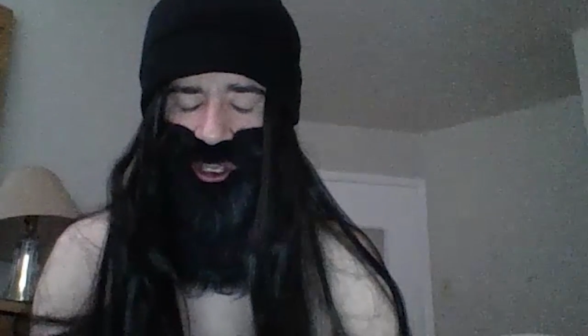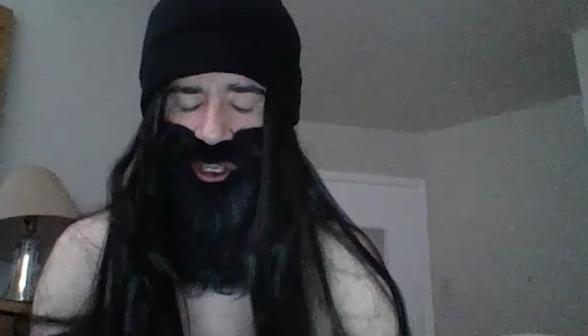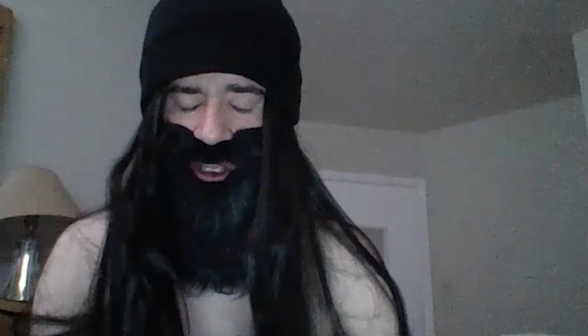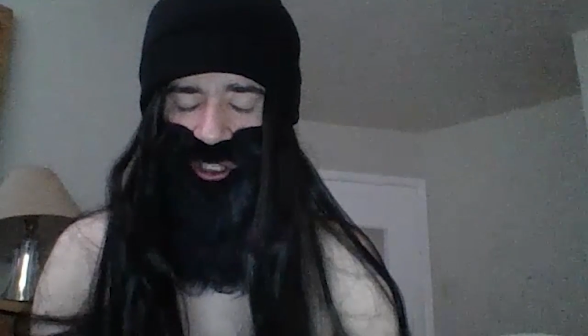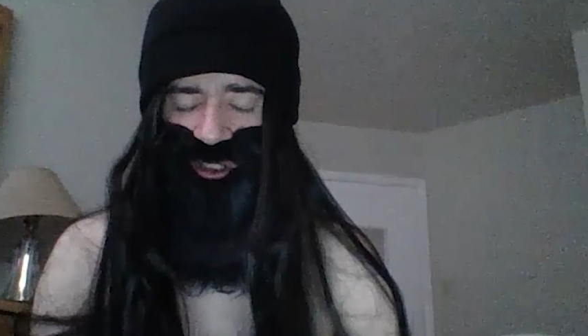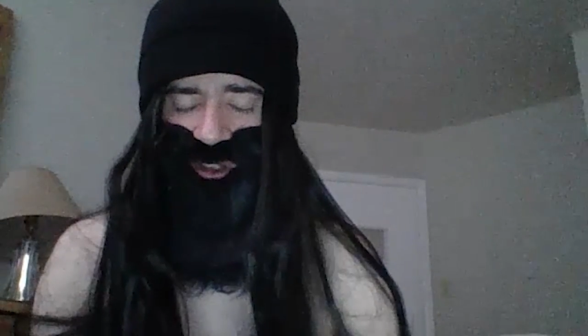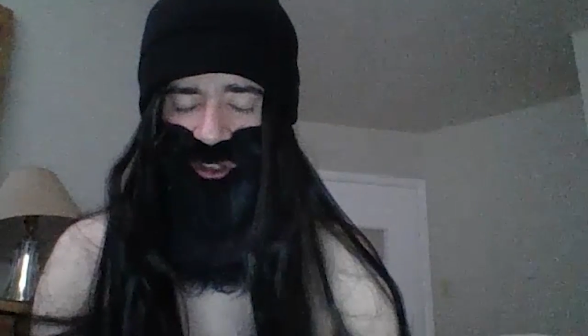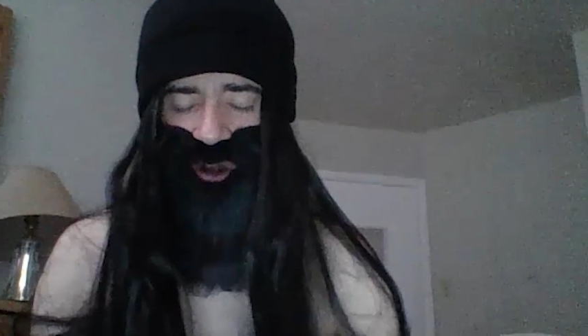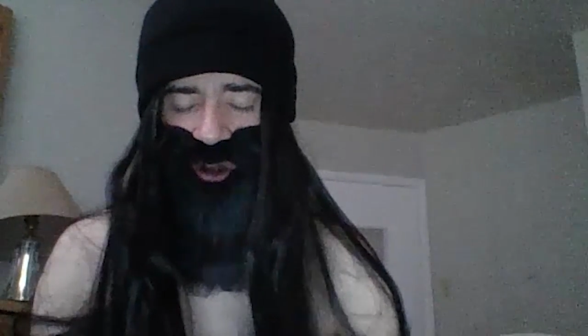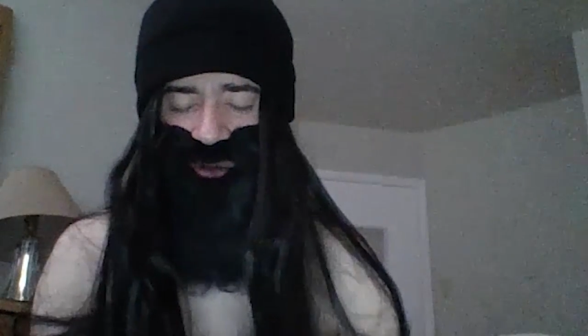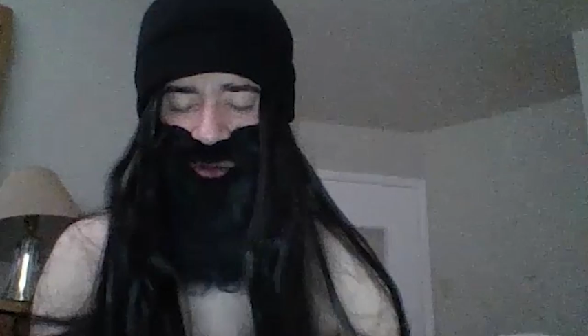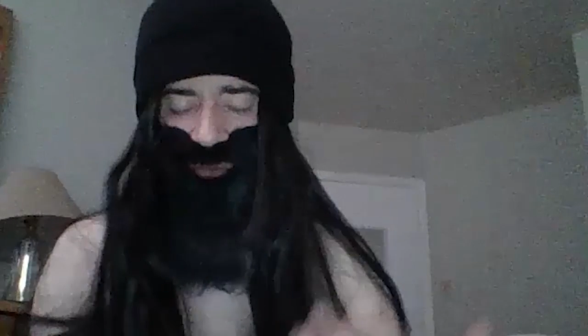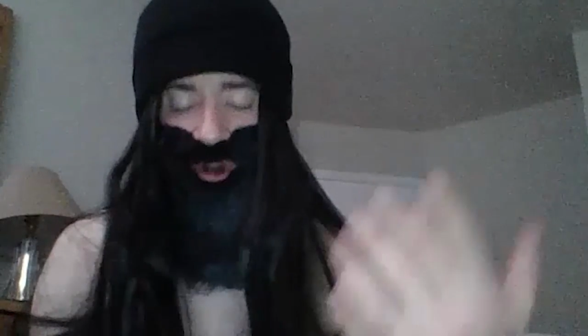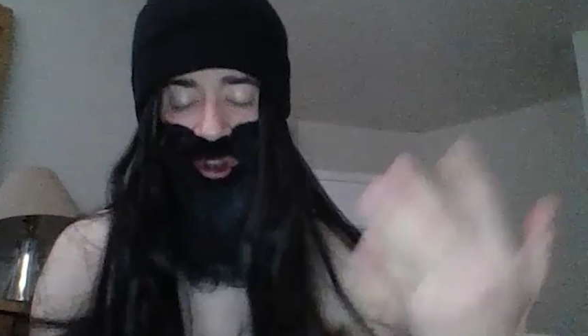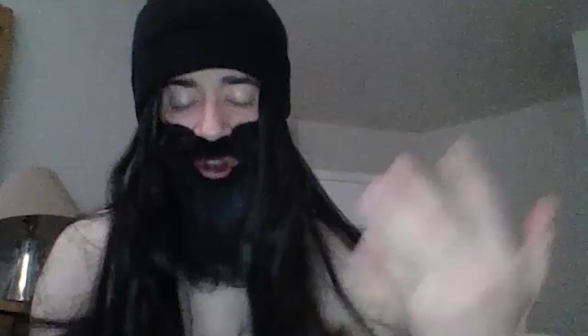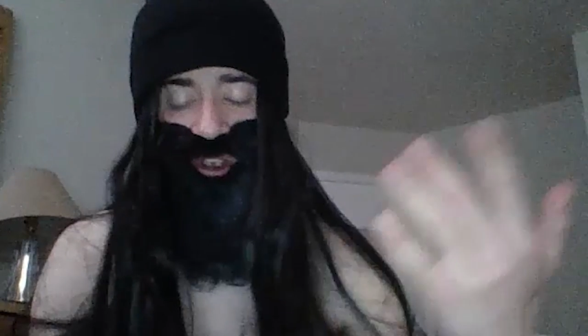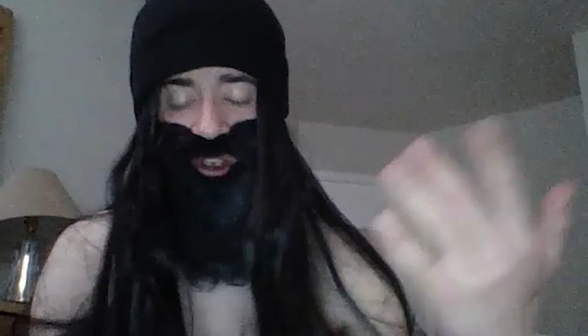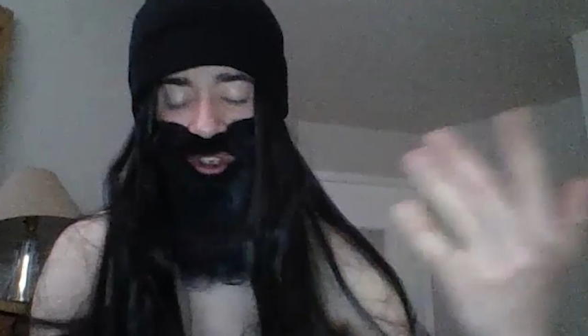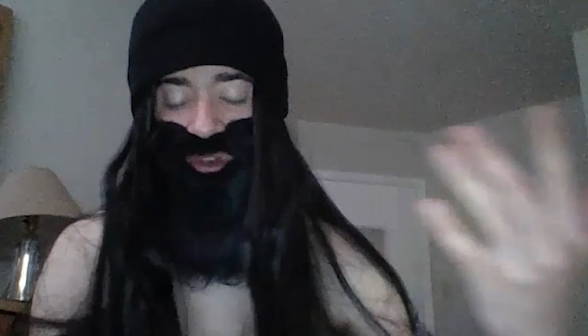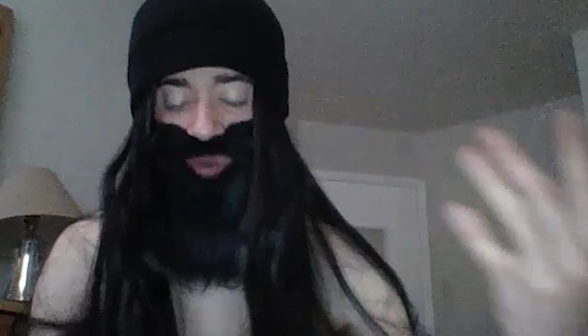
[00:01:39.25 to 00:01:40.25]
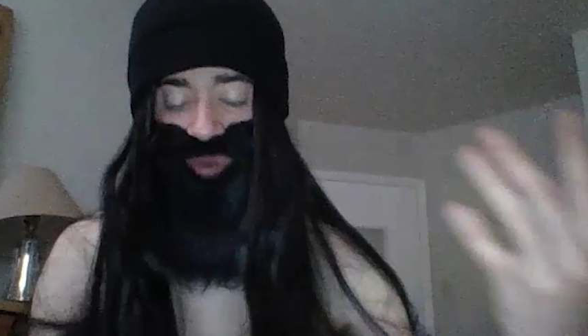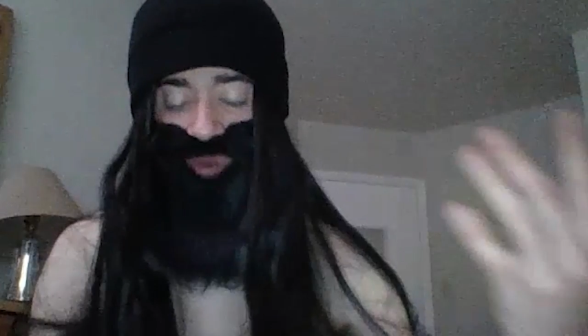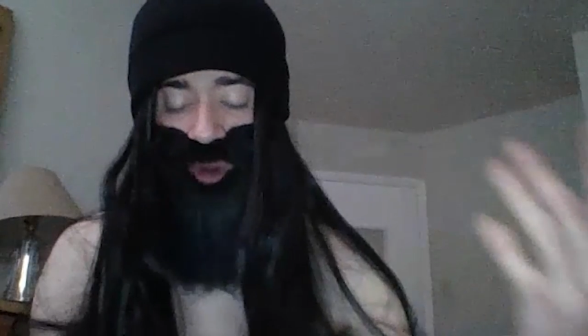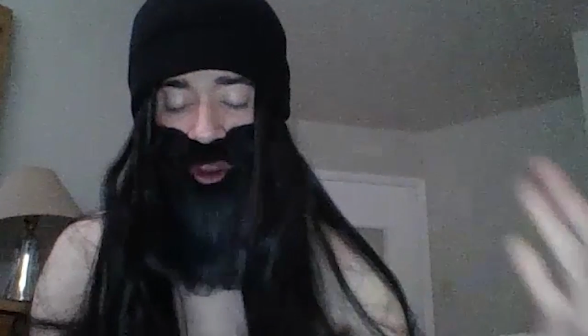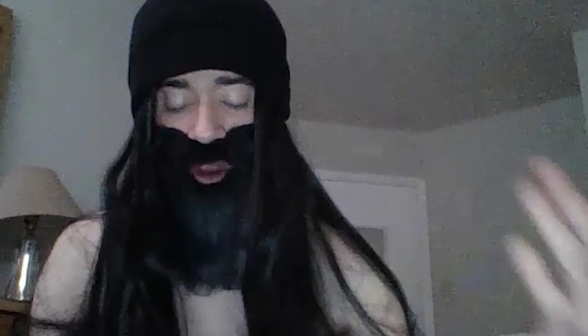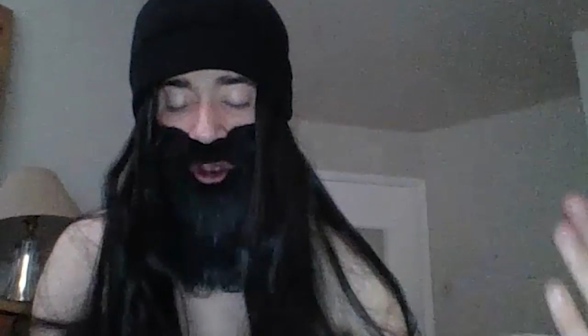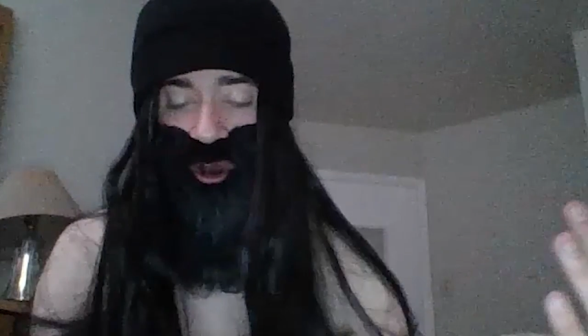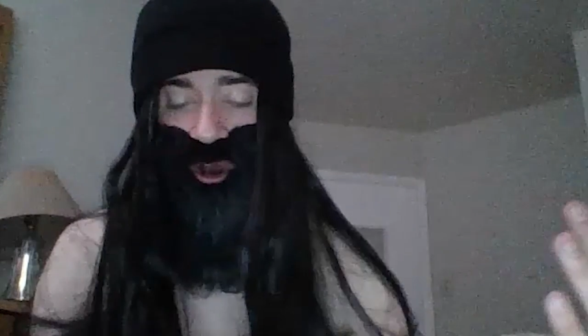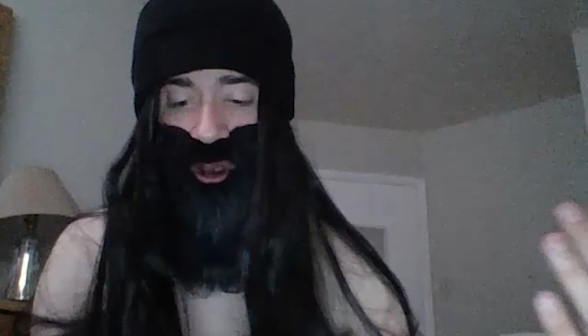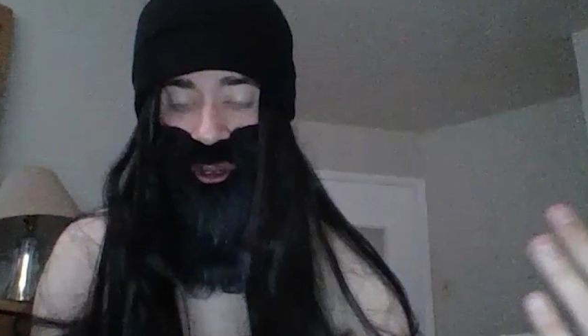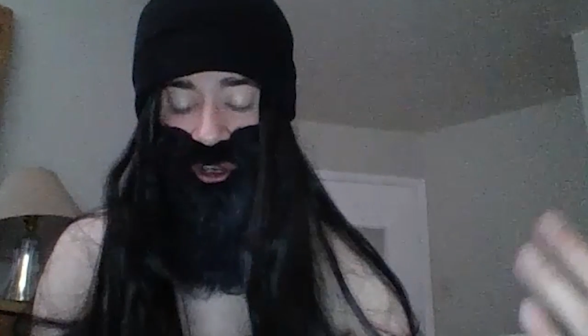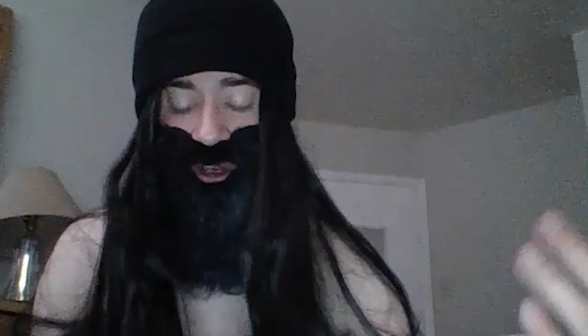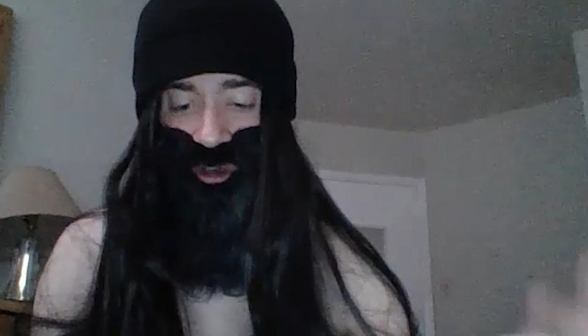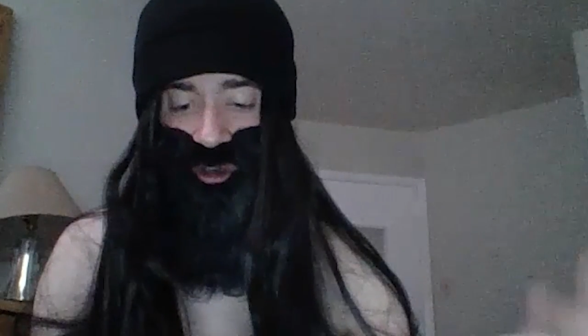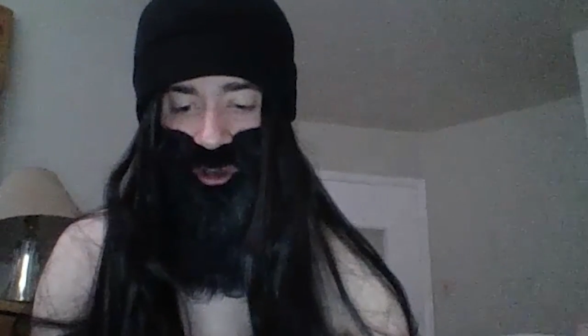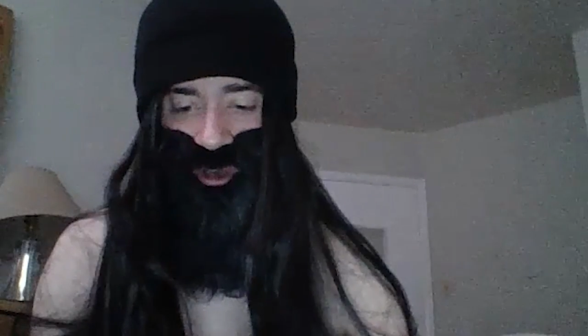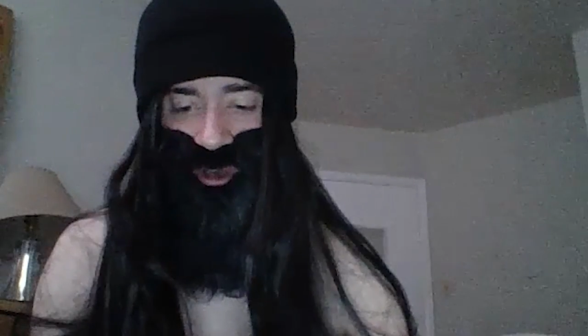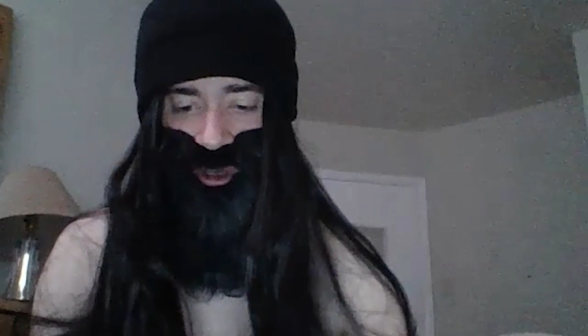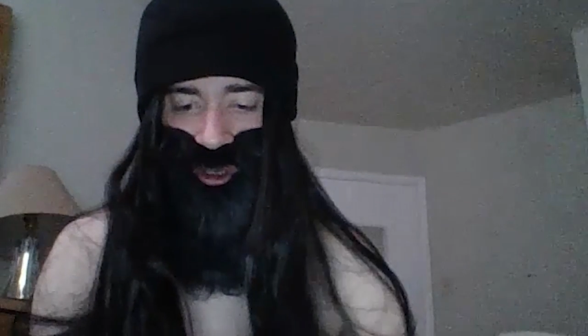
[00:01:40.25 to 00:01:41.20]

he'd start putting his wig on.